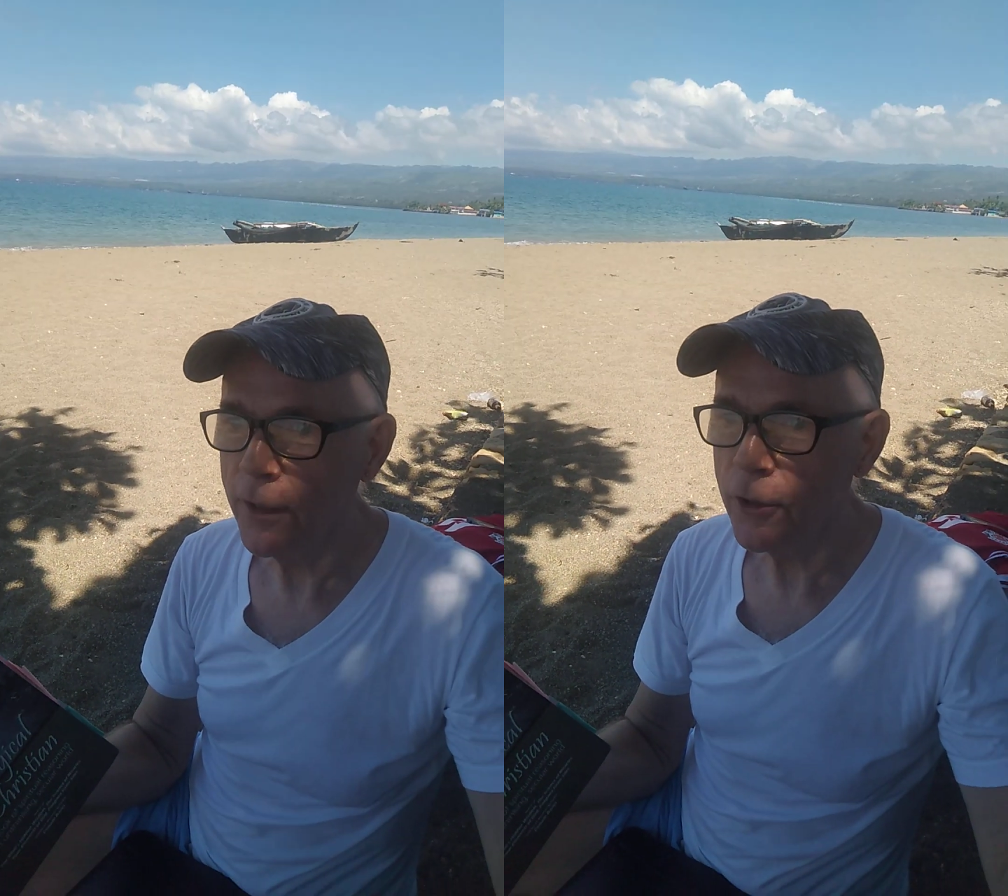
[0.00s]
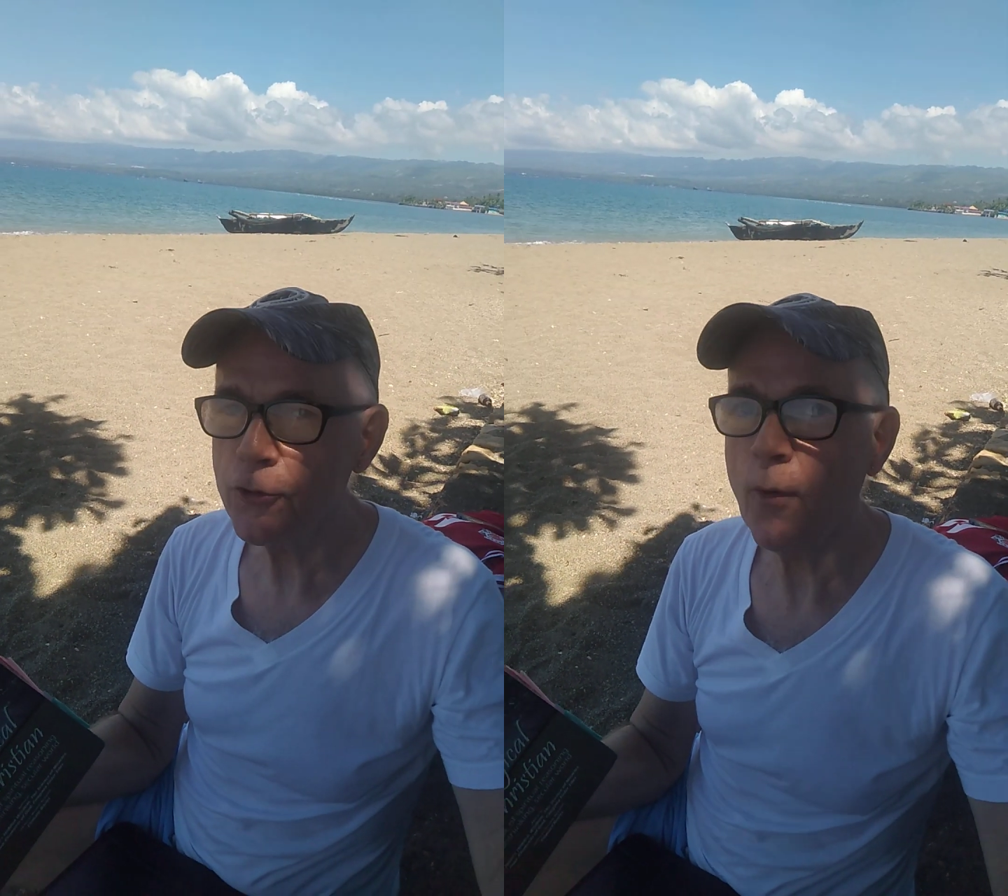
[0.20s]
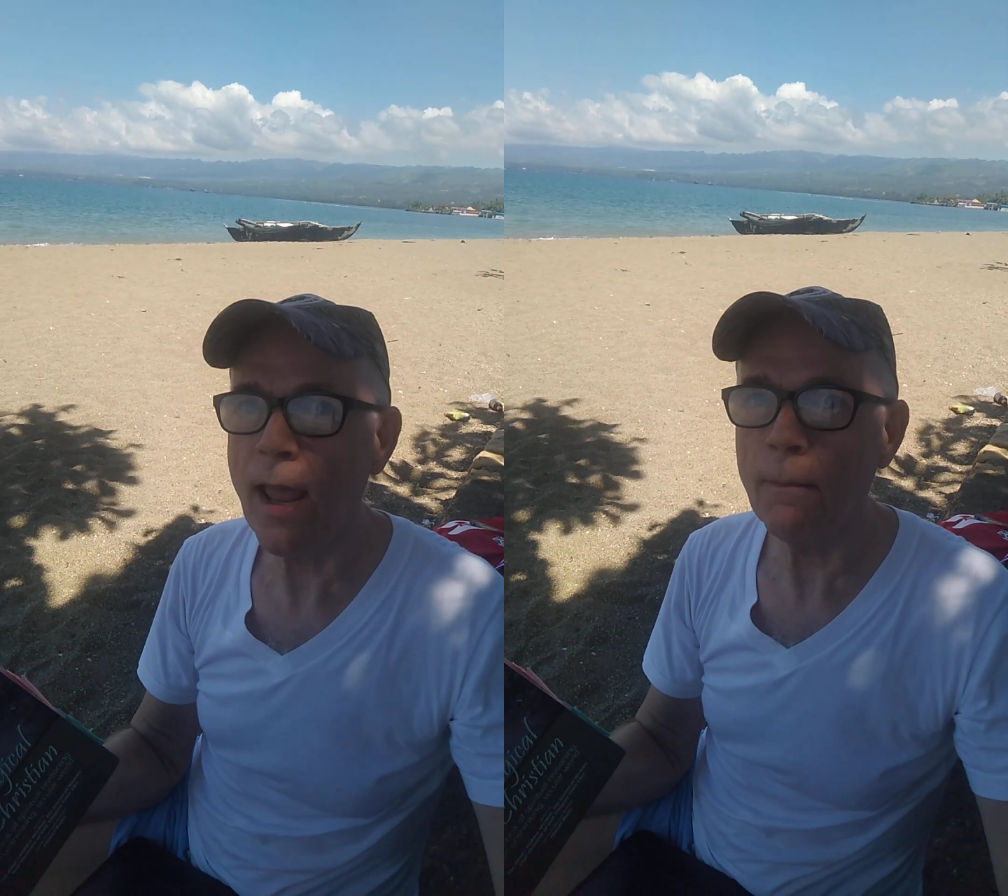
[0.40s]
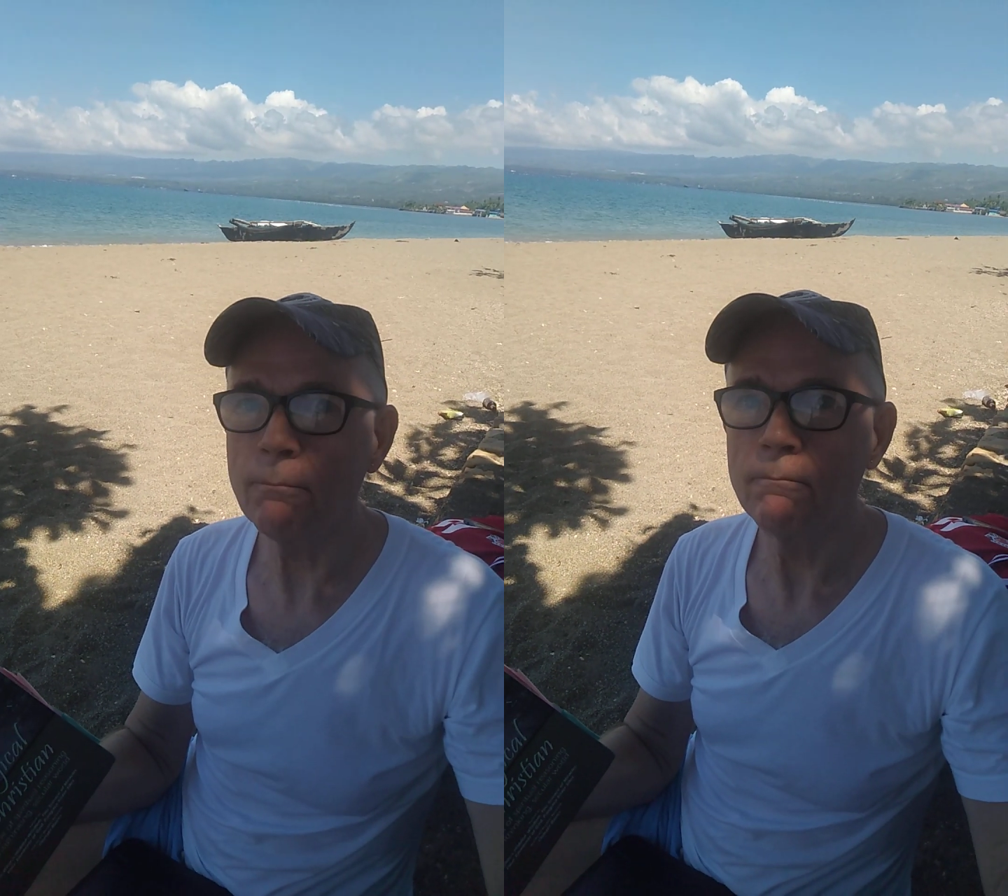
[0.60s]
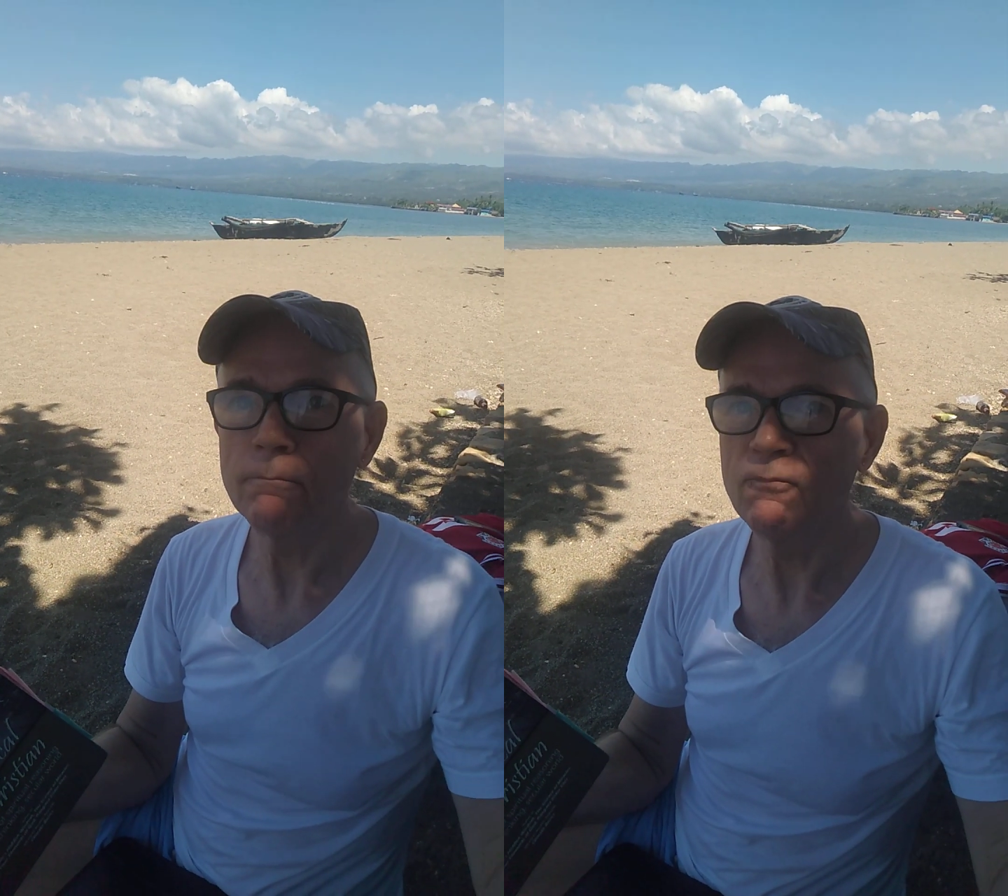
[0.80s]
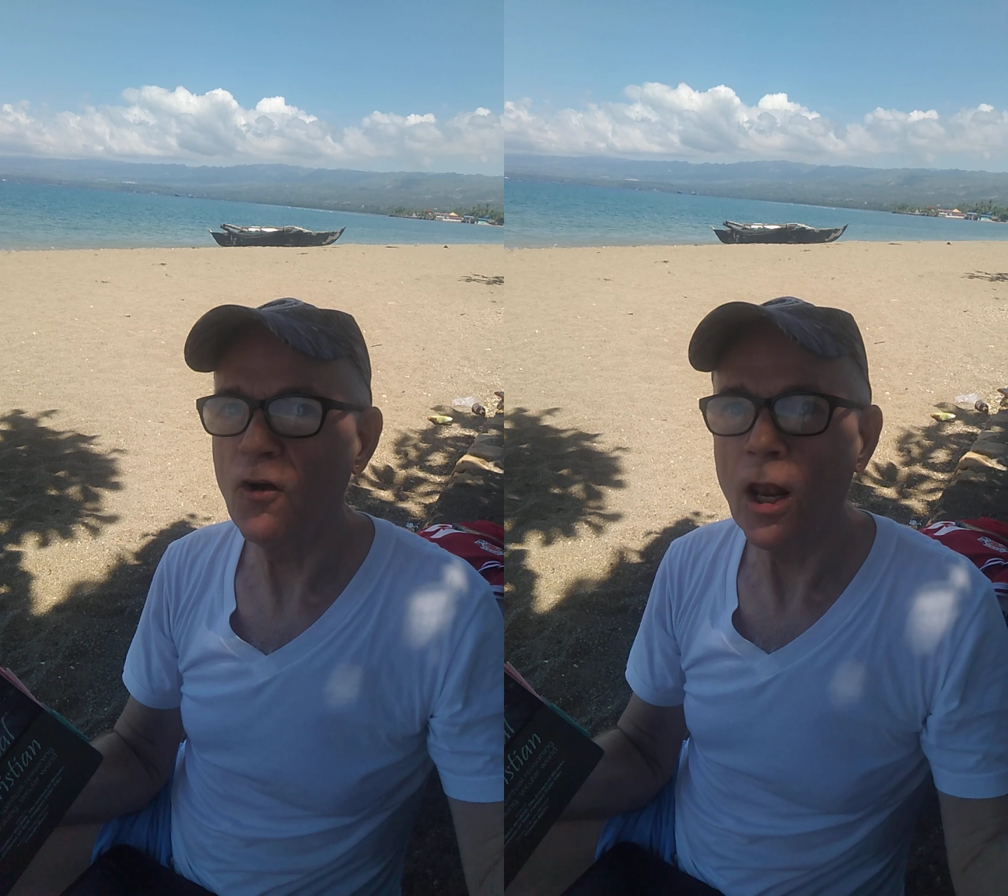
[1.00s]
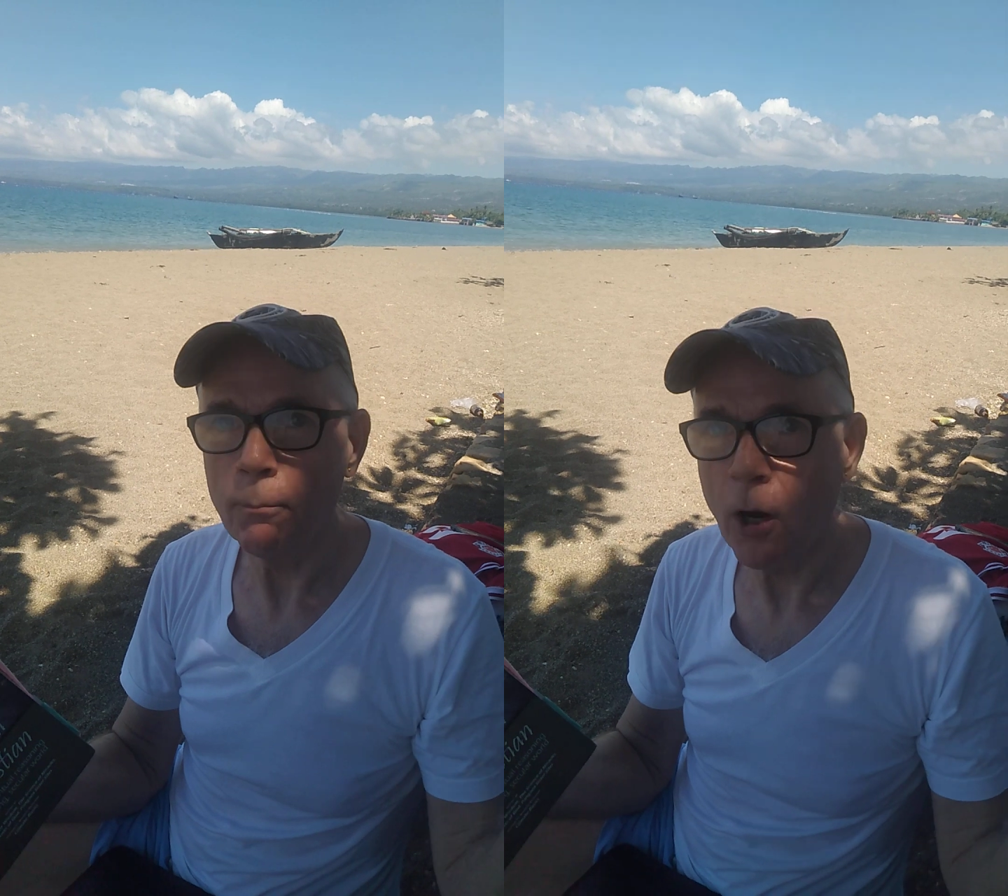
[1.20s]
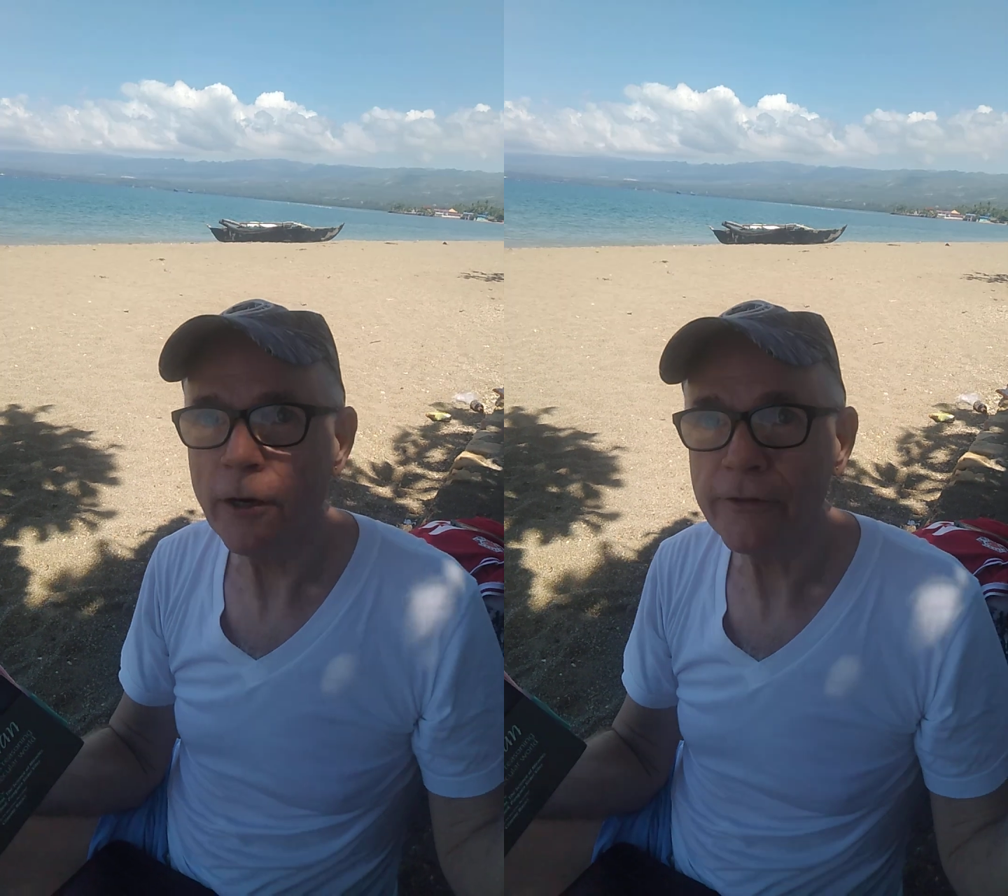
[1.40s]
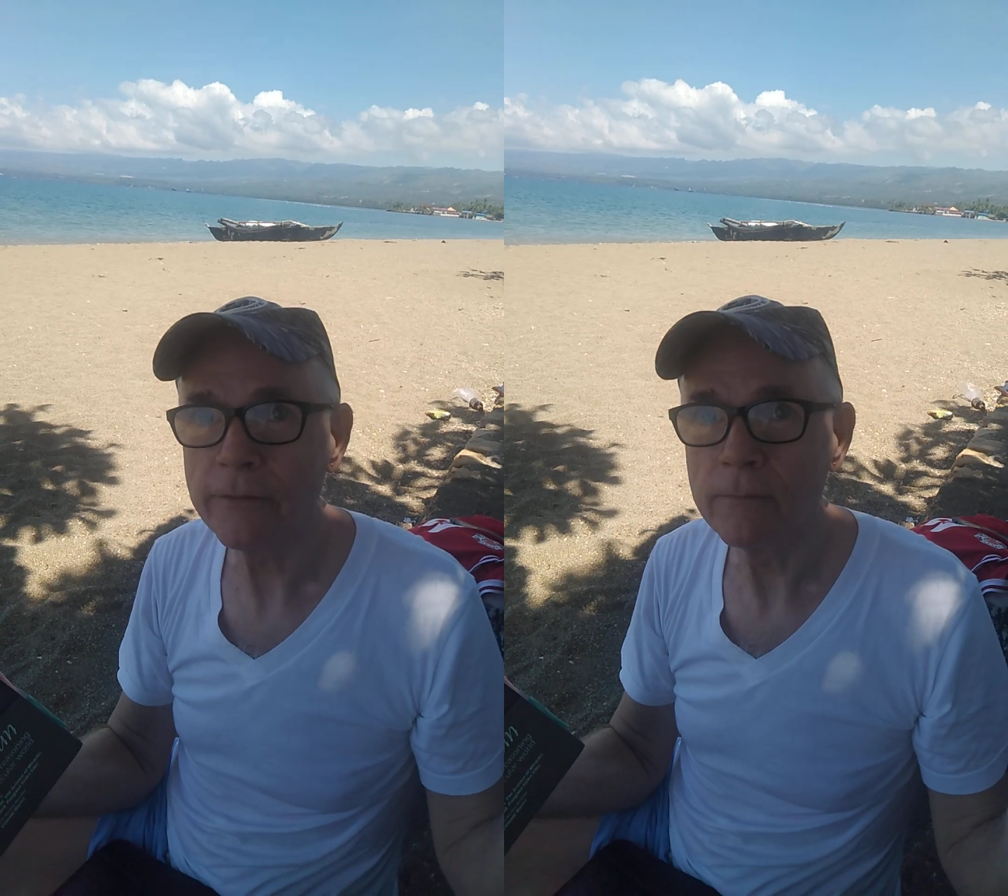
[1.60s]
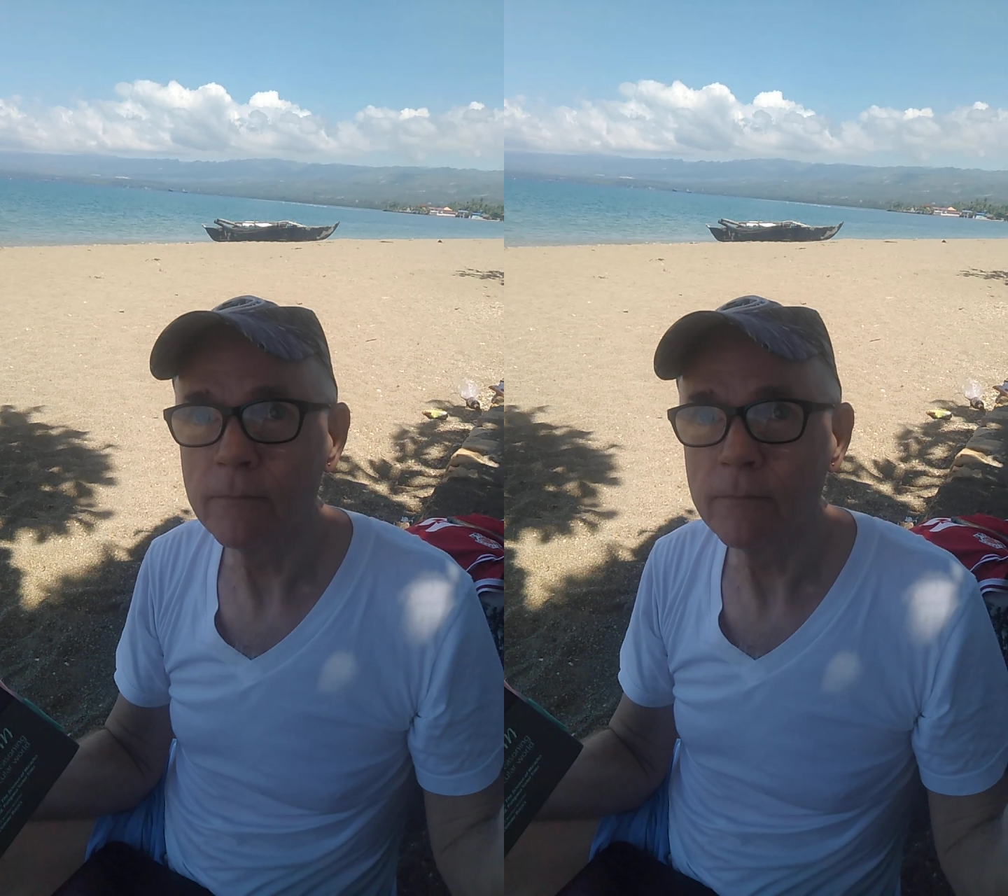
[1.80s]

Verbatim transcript: their trap fall apart